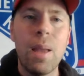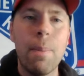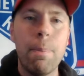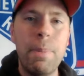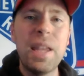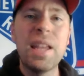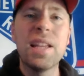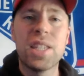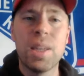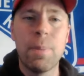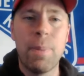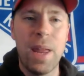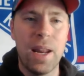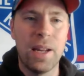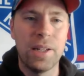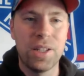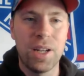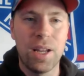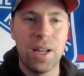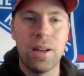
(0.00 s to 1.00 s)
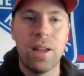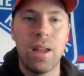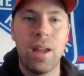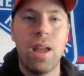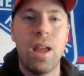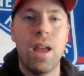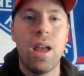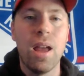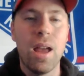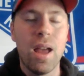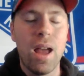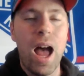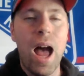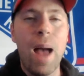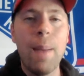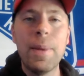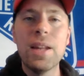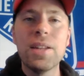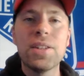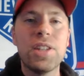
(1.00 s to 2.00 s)
Mika Zibanejad.
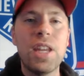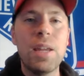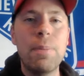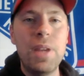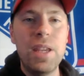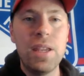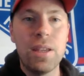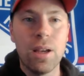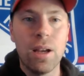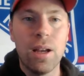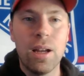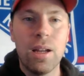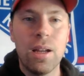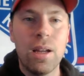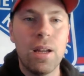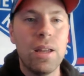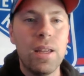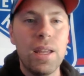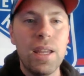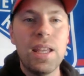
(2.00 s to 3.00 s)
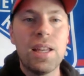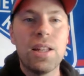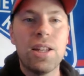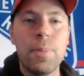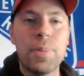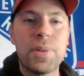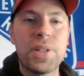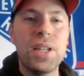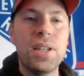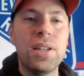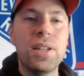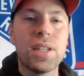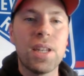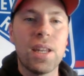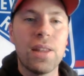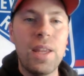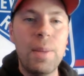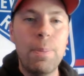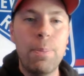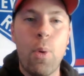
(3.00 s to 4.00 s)
I'm going to say Mika eclipses
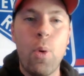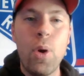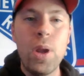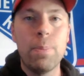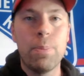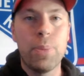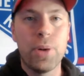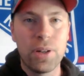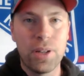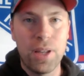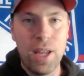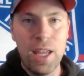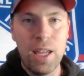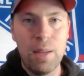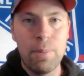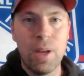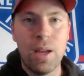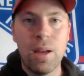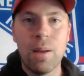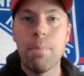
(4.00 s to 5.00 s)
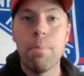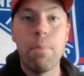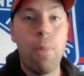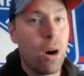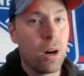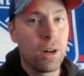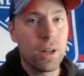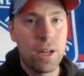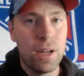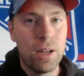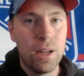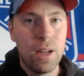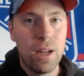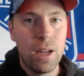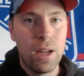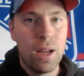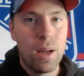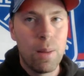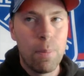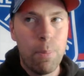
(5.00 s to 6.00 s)
the point-per-game mark
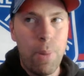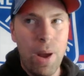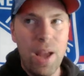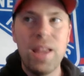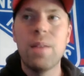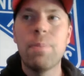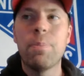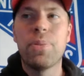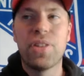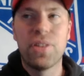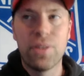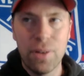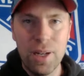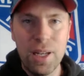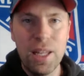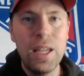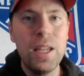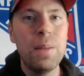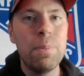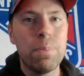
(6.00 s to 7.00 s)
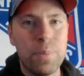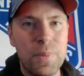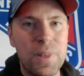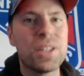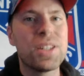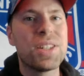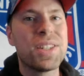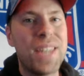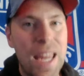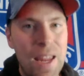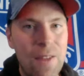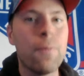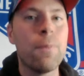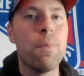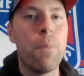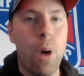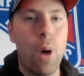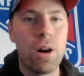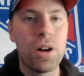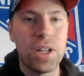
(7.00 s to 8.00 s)
by a pretty safe
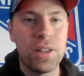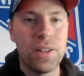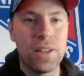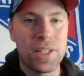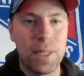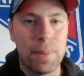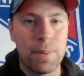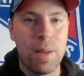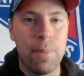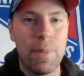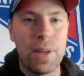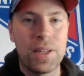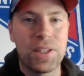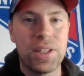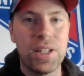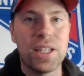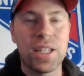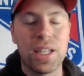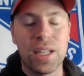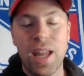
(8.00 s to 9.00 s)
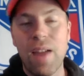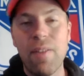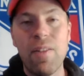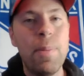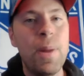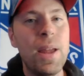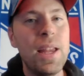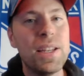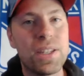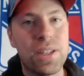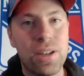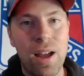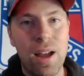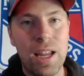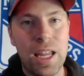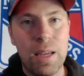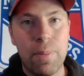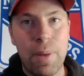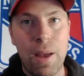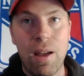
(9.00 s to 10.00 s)
margin this upcoming season. Everybody's
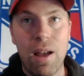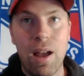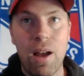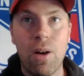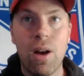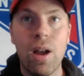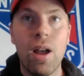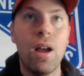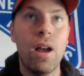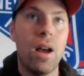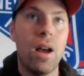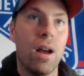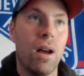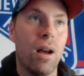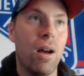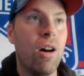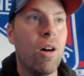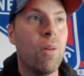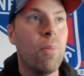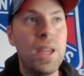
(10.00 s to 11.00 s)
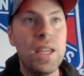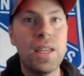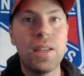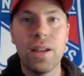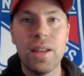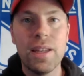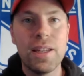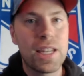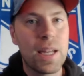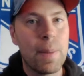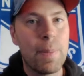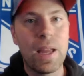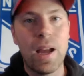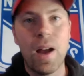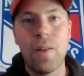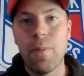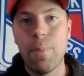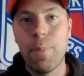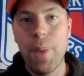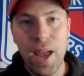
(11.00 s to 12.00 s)
talking about how, oh, Mika, he's coming
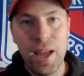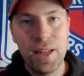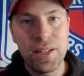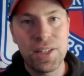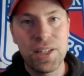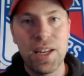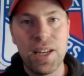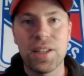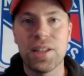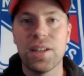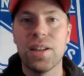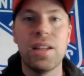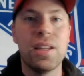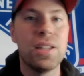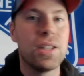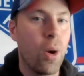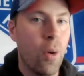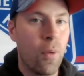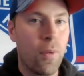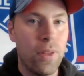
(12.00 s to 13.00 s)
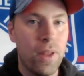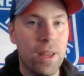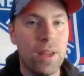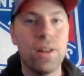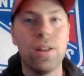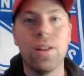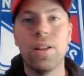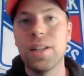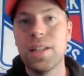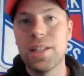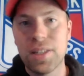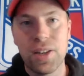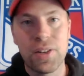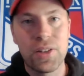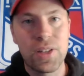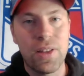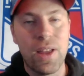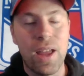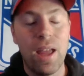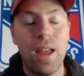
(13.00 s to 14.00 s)
off a bad season. He's over the hill. He's this
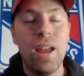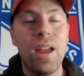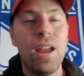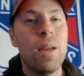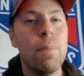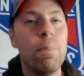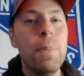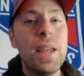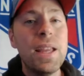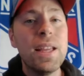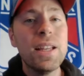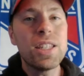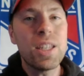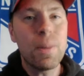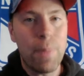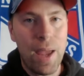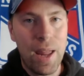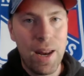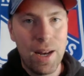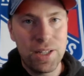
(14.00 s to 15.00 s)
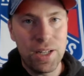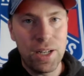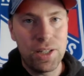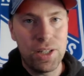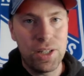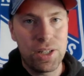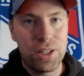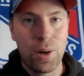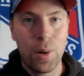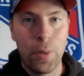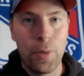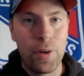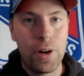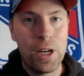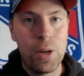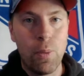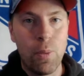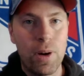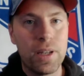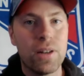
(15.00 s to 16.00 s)
and that. Mika Zibanejad just turned
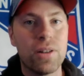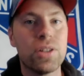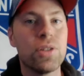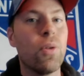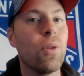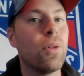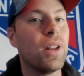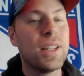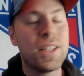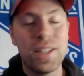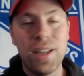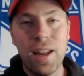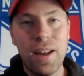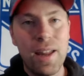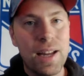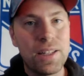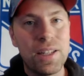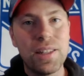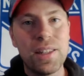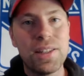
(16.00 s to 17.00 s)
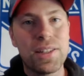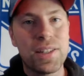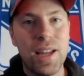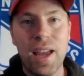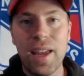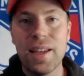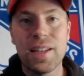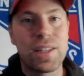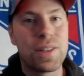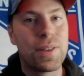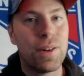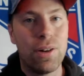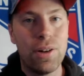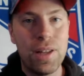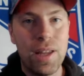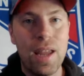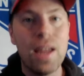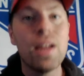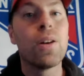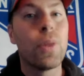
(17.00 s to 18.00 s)
31 years old. Let's not act like this guy is
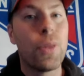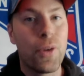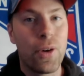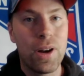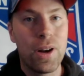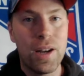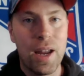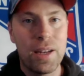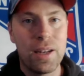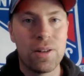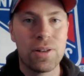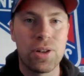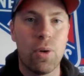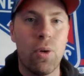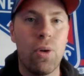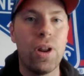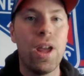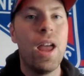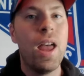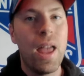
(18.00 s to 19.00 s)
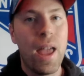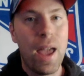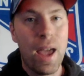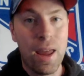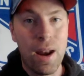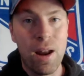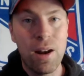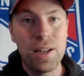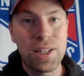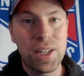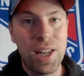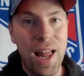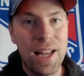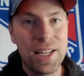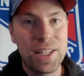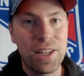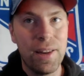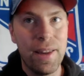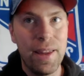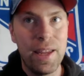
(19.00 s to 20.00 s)
38 or 39 years old and on his
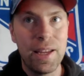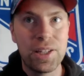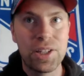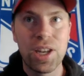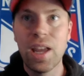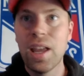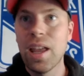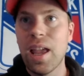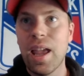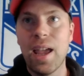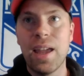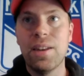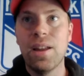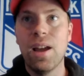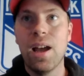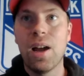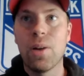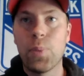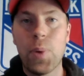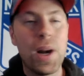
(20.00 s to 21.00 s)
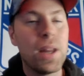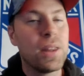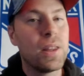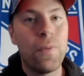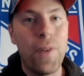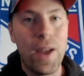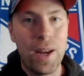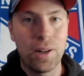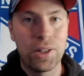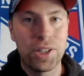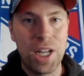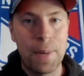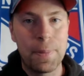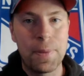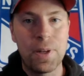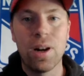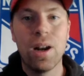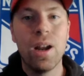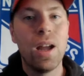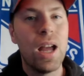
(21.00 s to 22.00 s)
last legs and writing the final
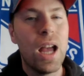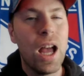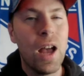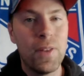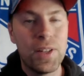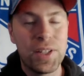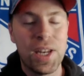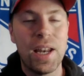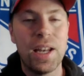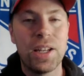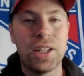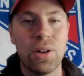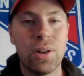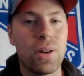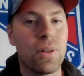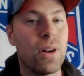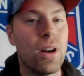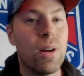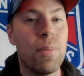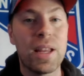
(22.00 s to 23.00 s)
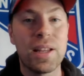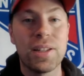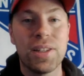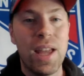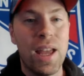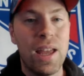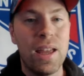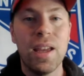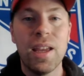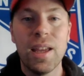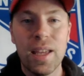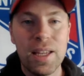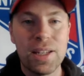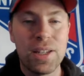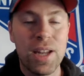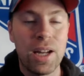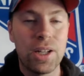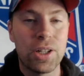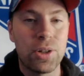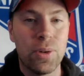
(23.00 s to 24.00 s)
chapter of his NHL career, because that is
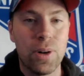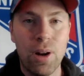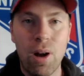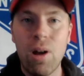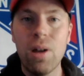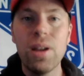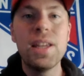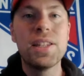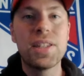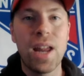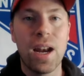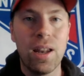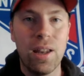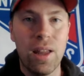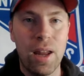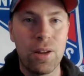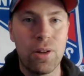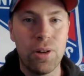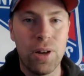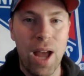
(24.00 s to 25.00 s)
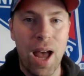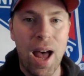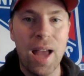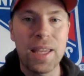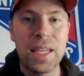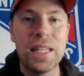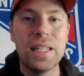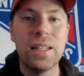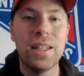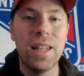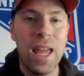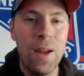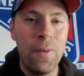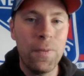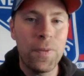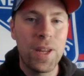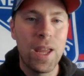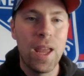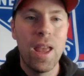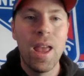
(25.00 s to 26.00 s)
not true at all. He's got a lot of good hockey
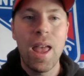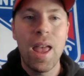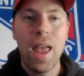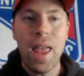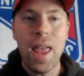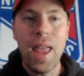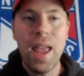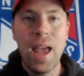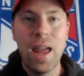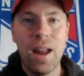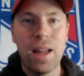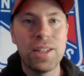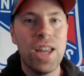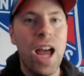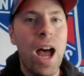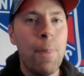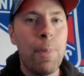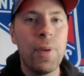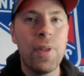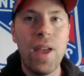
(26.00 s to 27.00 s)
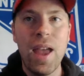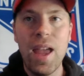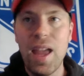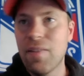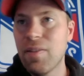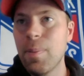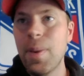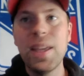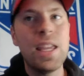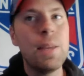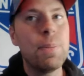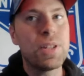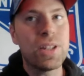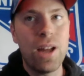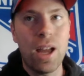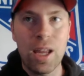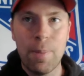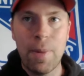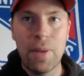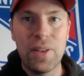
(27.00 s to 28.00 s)
left. And on top of that, everybody keeps
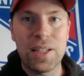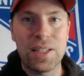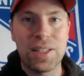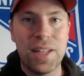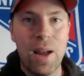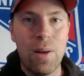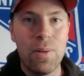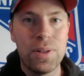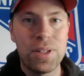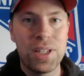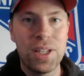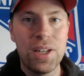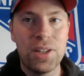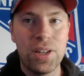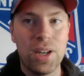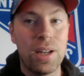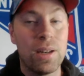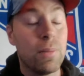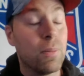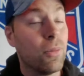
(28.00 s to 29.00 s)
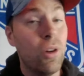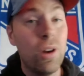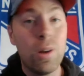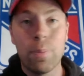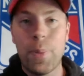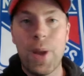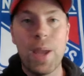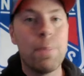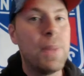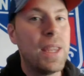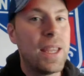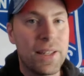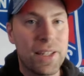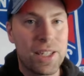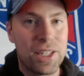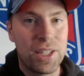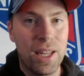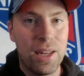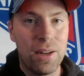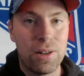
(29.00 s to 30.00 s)
talking about this down season. And look, by Mika's
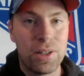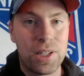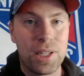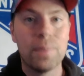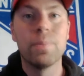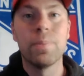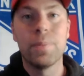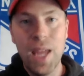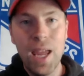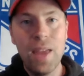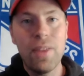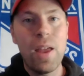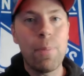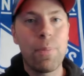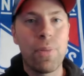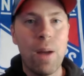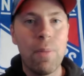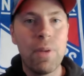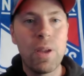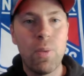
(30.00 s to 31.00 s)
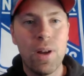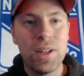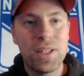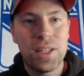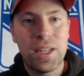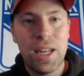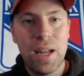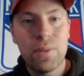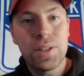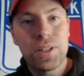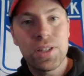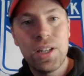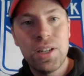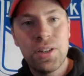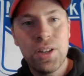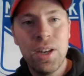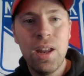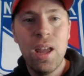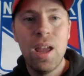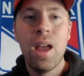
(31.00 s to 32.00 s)
standards, yeah, that probably was a down
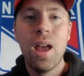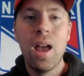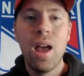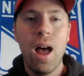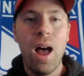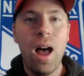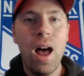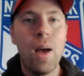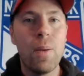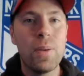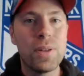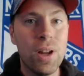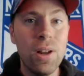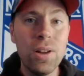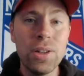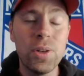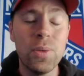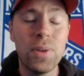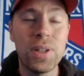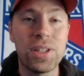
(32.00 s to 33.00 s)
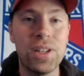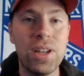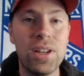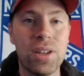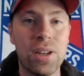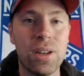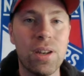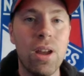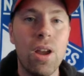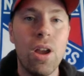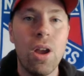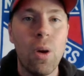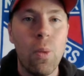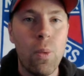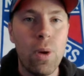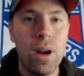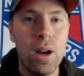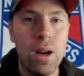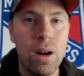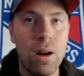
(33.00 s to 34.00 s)
season. It was also a season
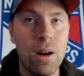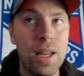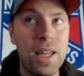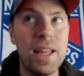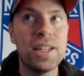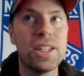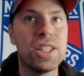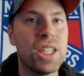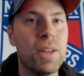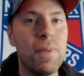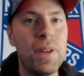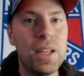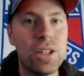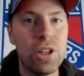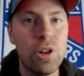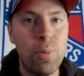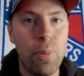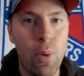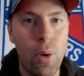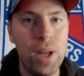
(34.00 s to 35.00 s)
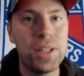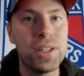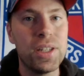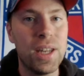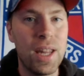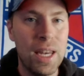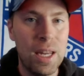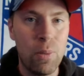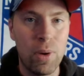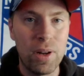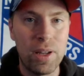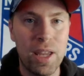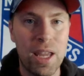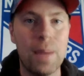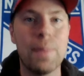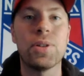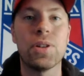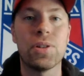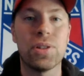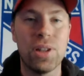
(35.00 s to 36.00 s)
where he had 72 points in 81
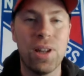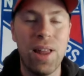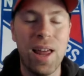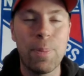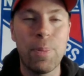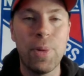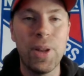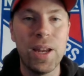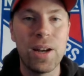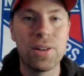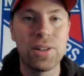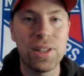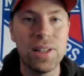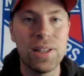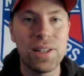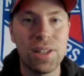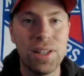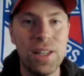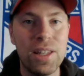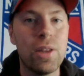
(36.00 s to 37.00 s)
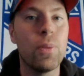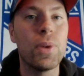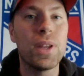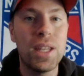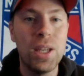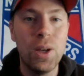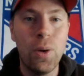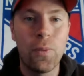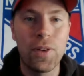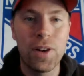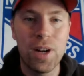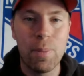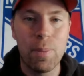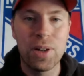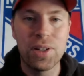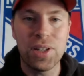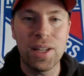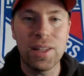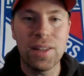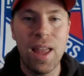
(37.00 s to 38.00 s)
games. There's a lot of players in this league that would kill for
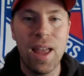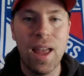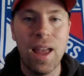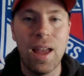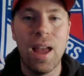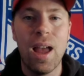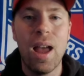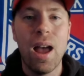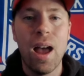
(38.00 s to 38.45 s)
numbers like that.